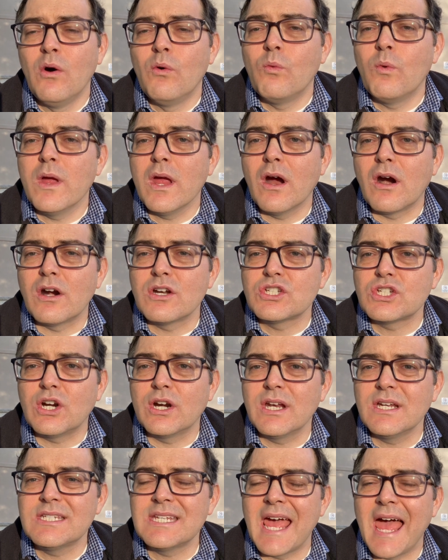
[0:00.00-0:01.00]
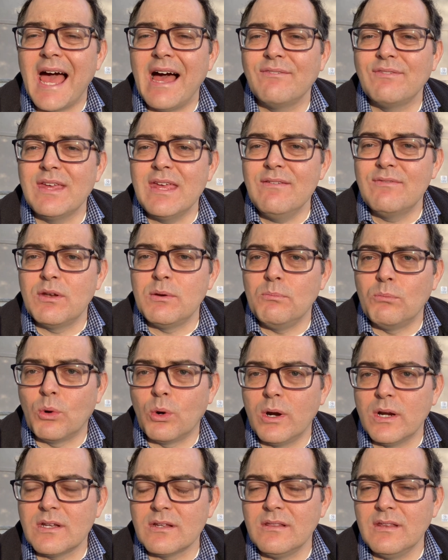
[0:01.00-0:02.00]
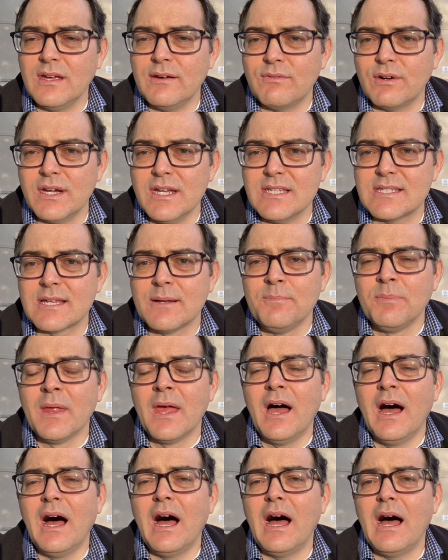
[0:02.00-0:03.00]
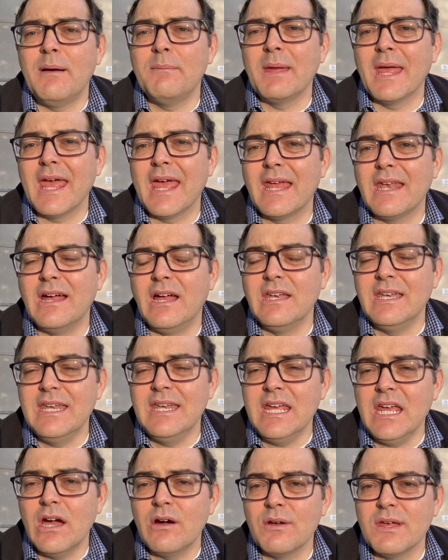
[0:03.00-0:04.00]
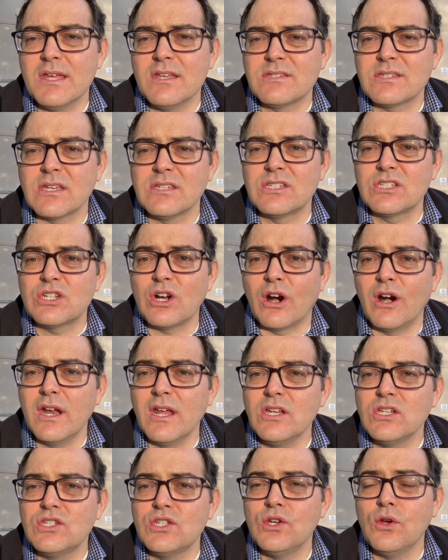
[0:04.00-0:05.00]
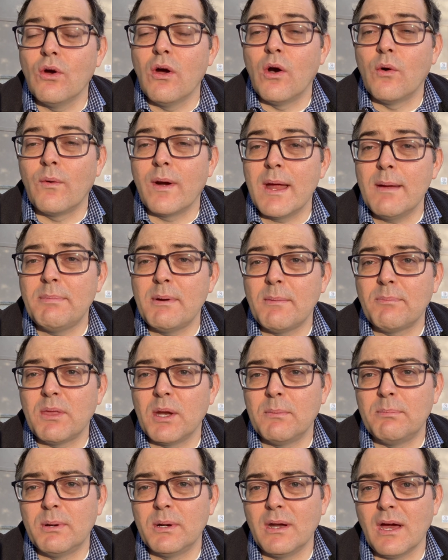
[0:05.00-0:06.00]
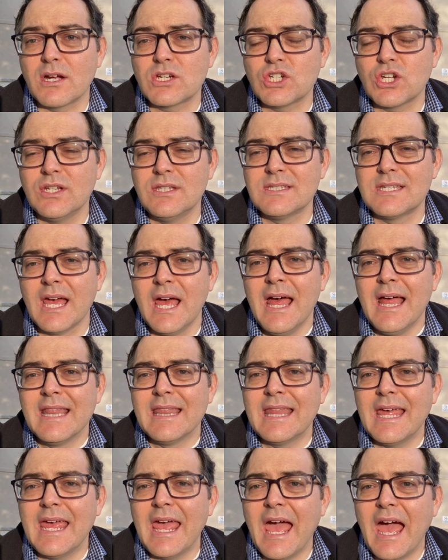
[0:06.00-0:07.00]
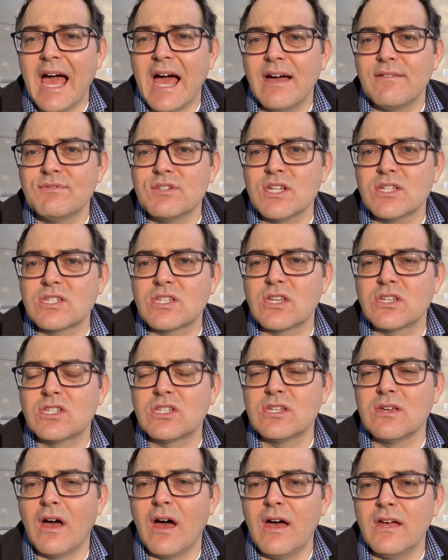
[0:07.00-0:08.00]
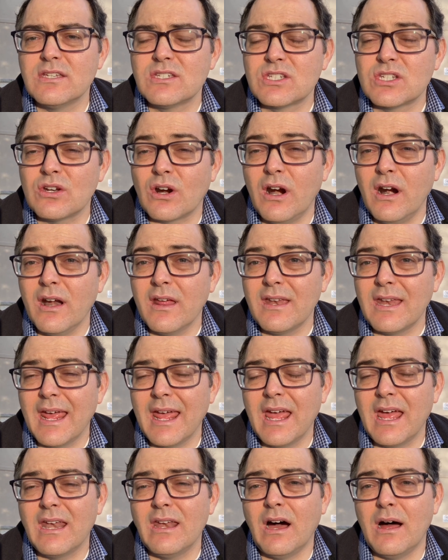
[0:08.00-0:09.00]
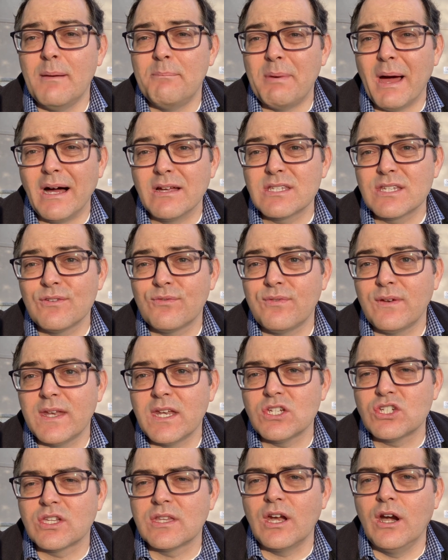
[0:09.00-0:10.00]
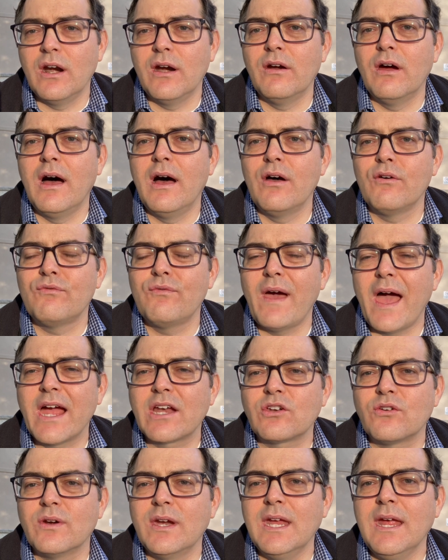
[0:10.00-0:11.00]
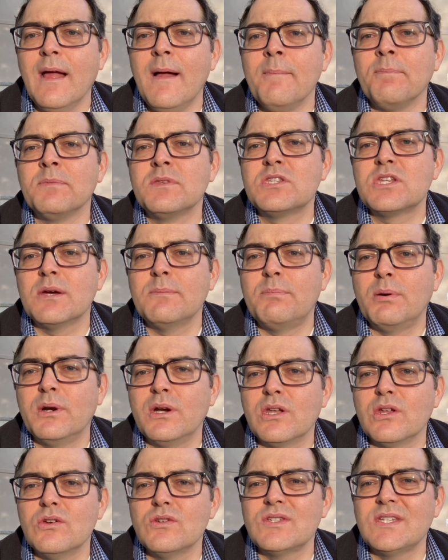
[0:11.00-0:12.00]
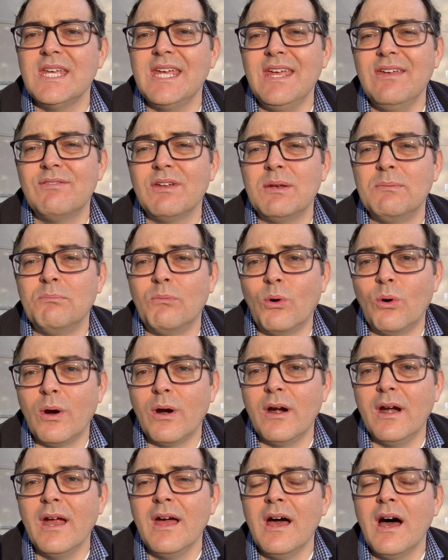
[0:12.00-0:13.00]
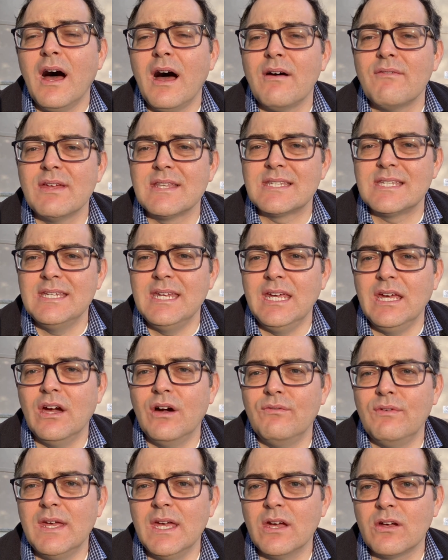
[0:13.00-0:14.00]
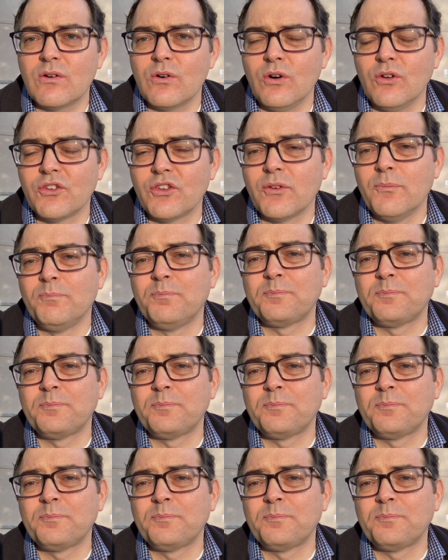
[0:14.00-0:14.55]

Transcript: We are starting to have even more deliveries, um, and NIO is starting to ramp up their productions. They have just uh, started and about to finish their uh, factory to produce even more of its NIO vehicles